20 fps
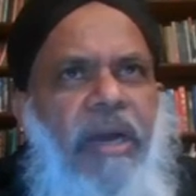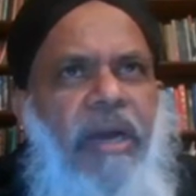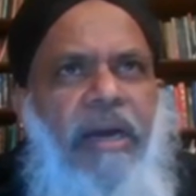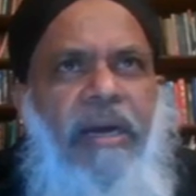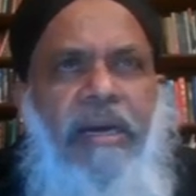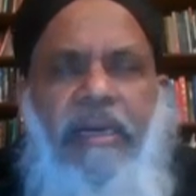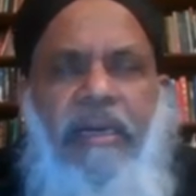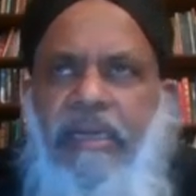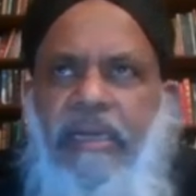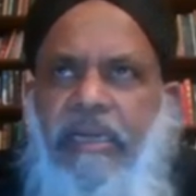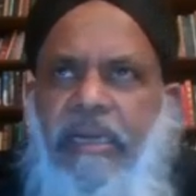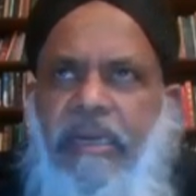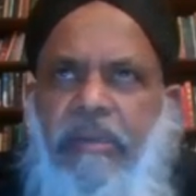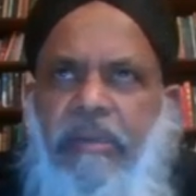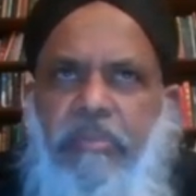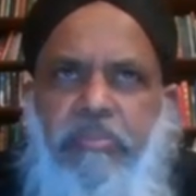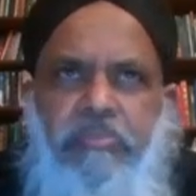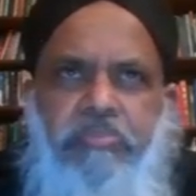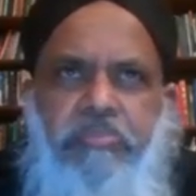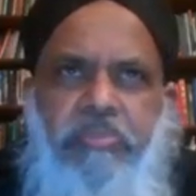
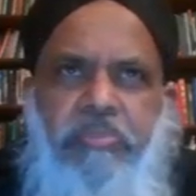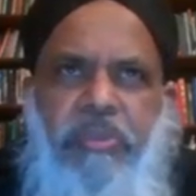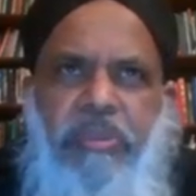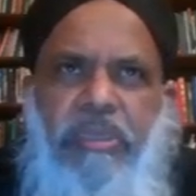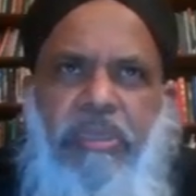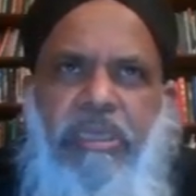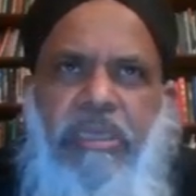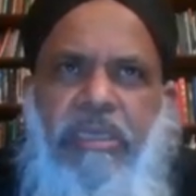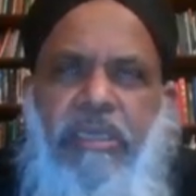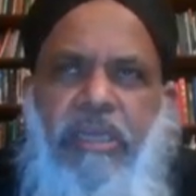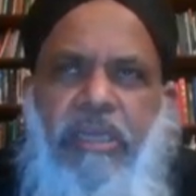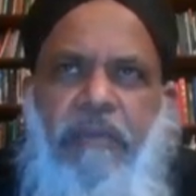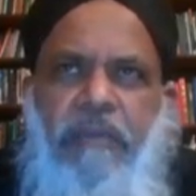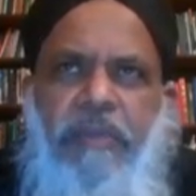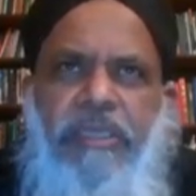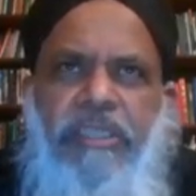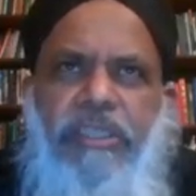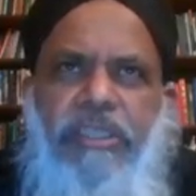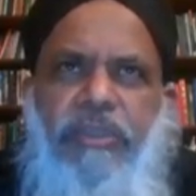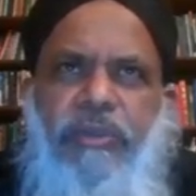uh,
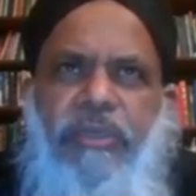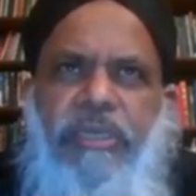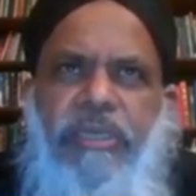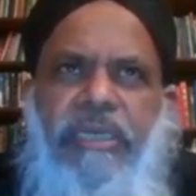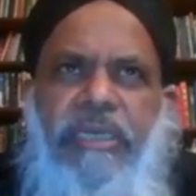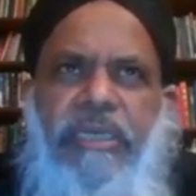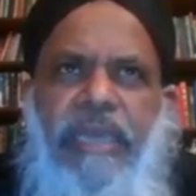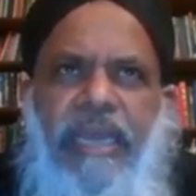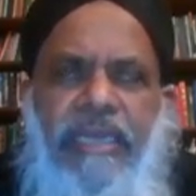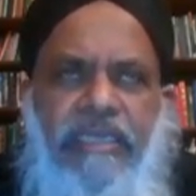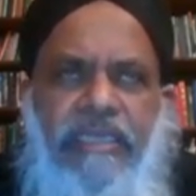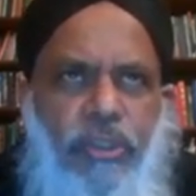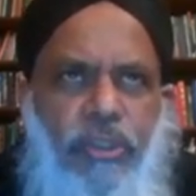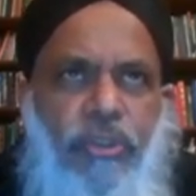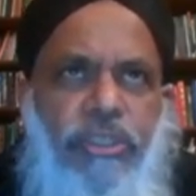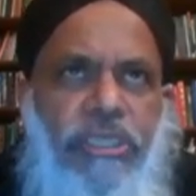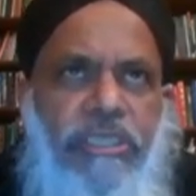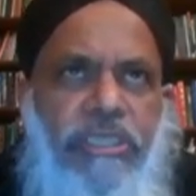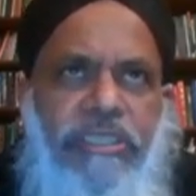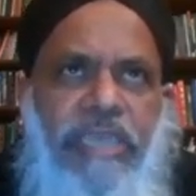economic theory and
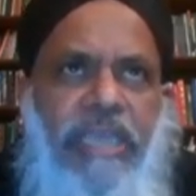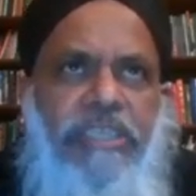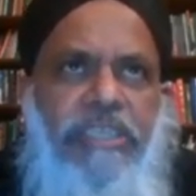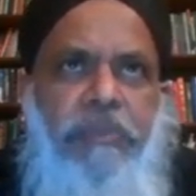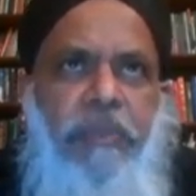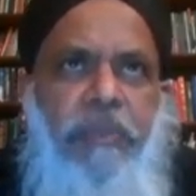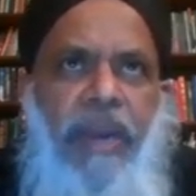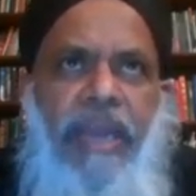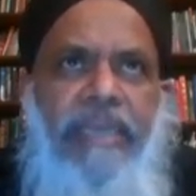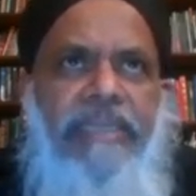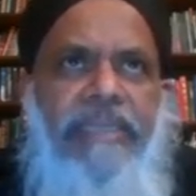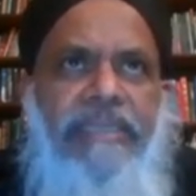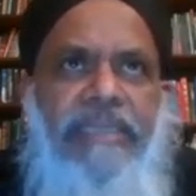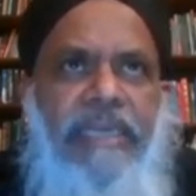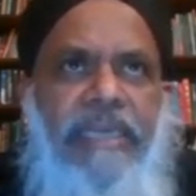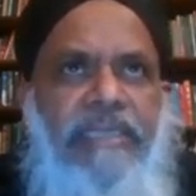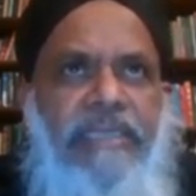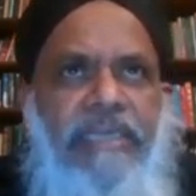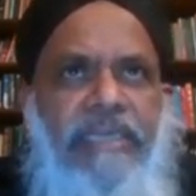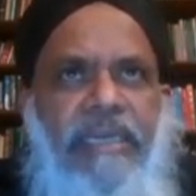social science
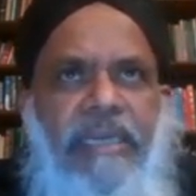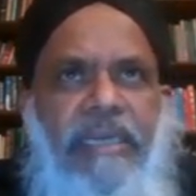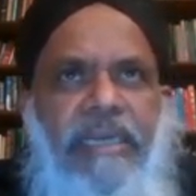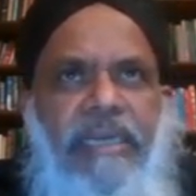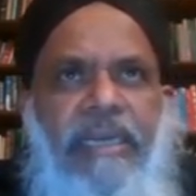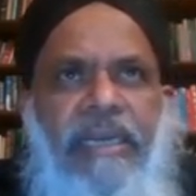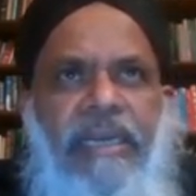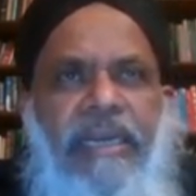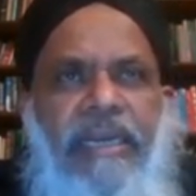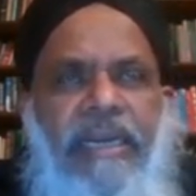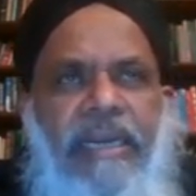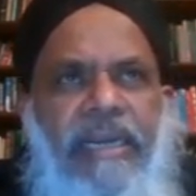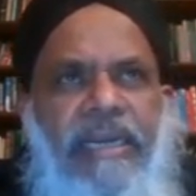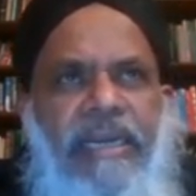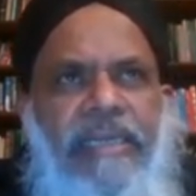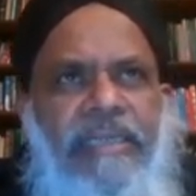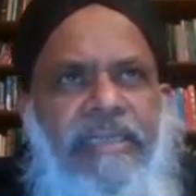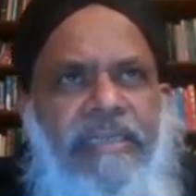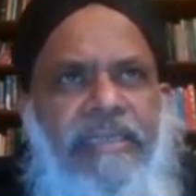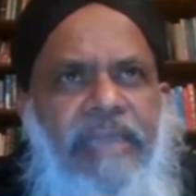mindset
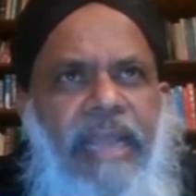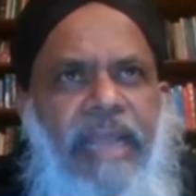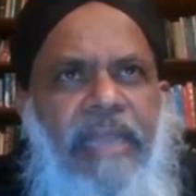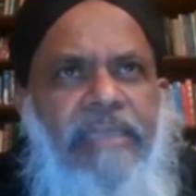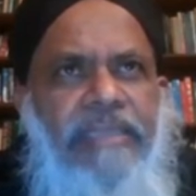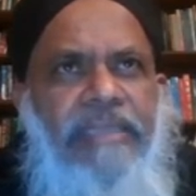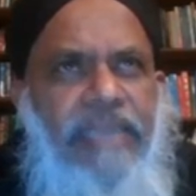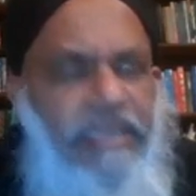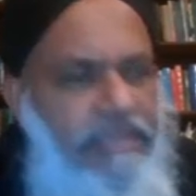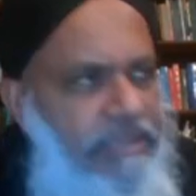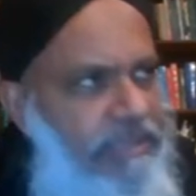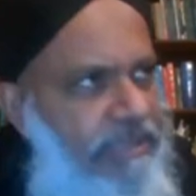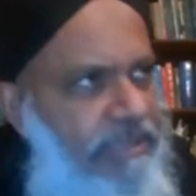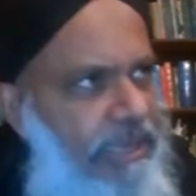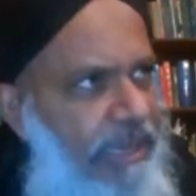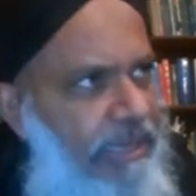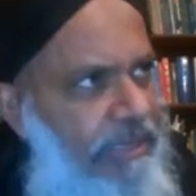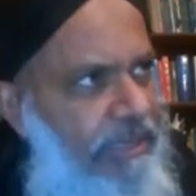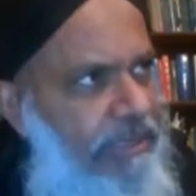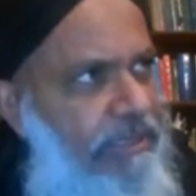tells us
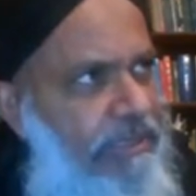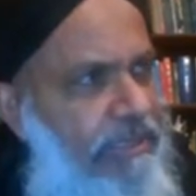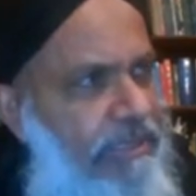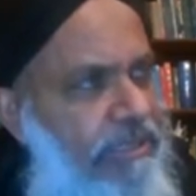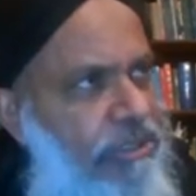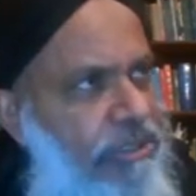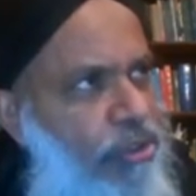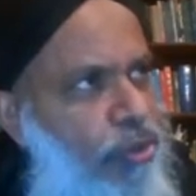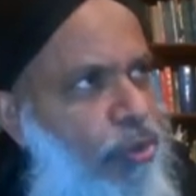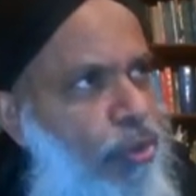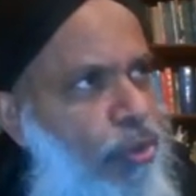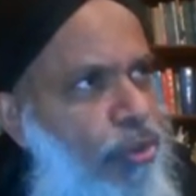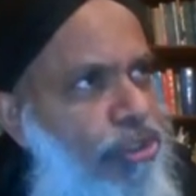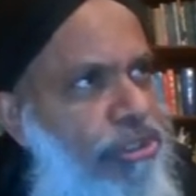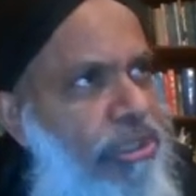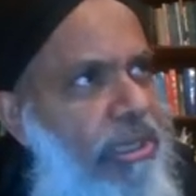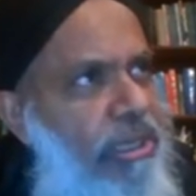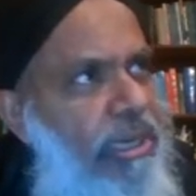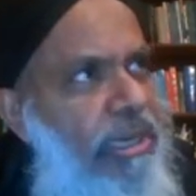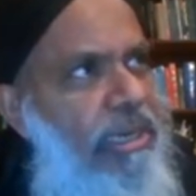that the
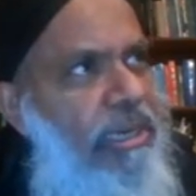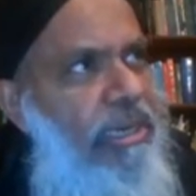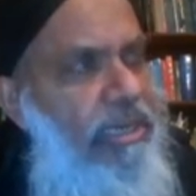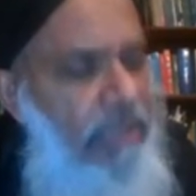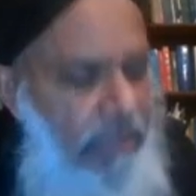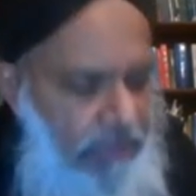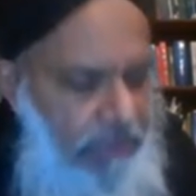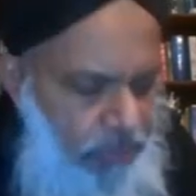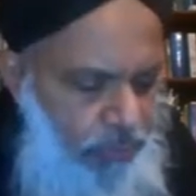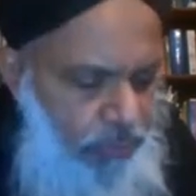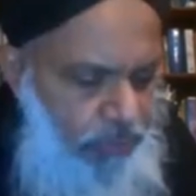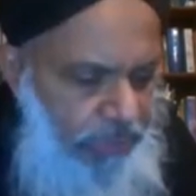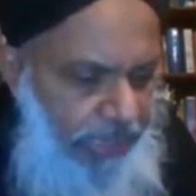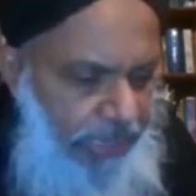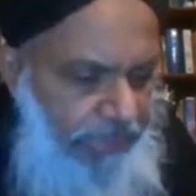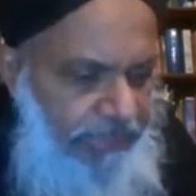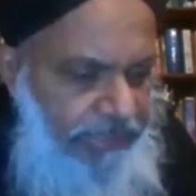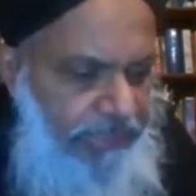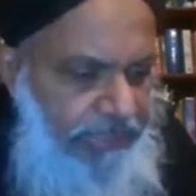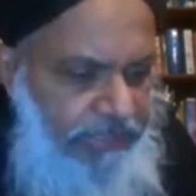social
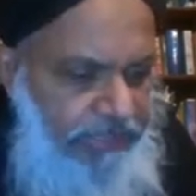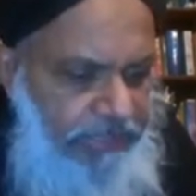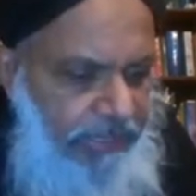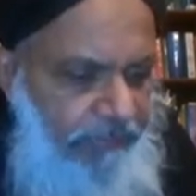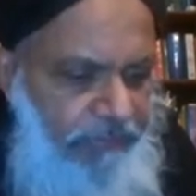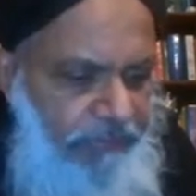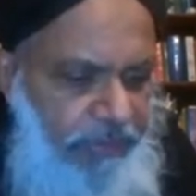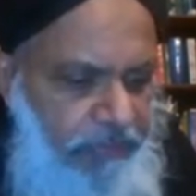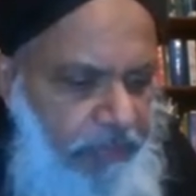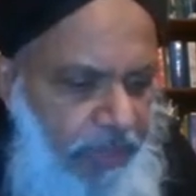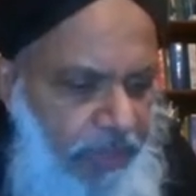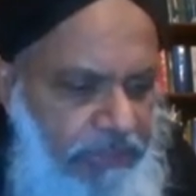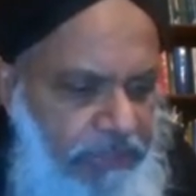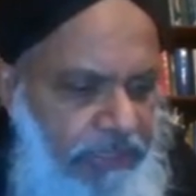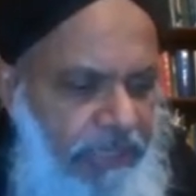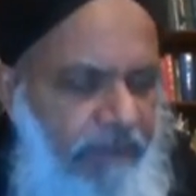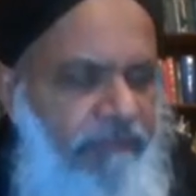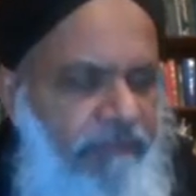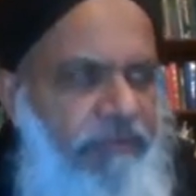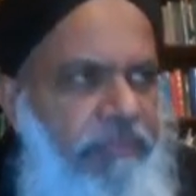society is governed by the
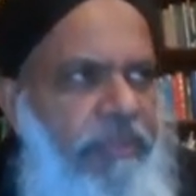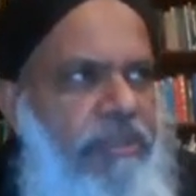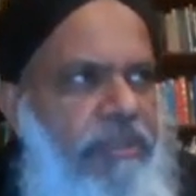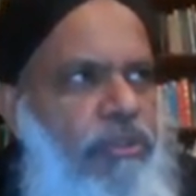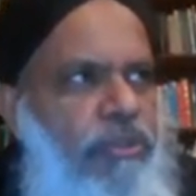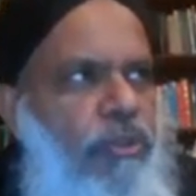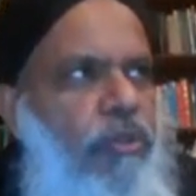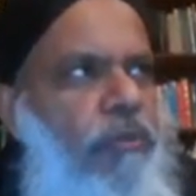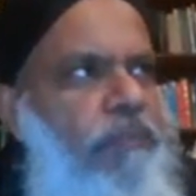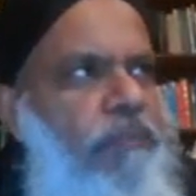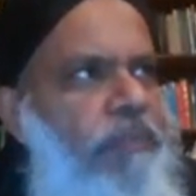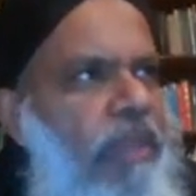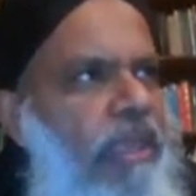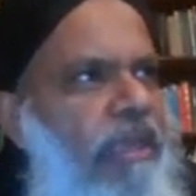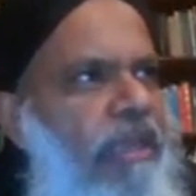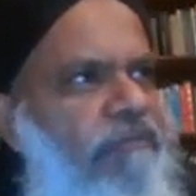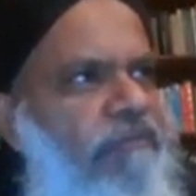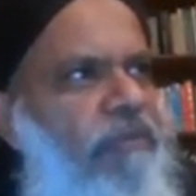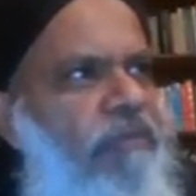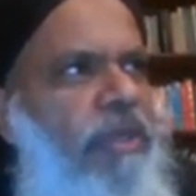government. So
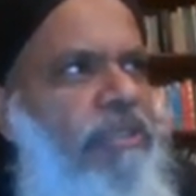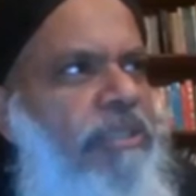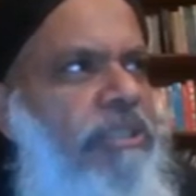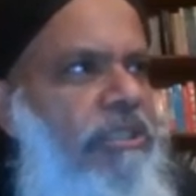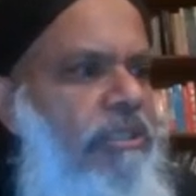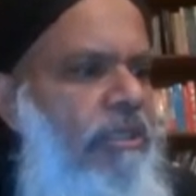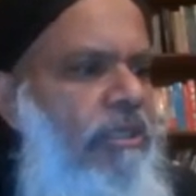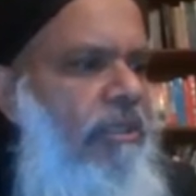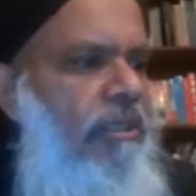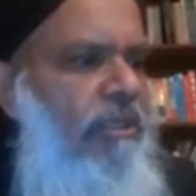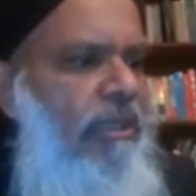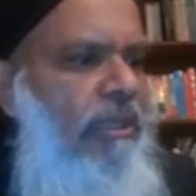we must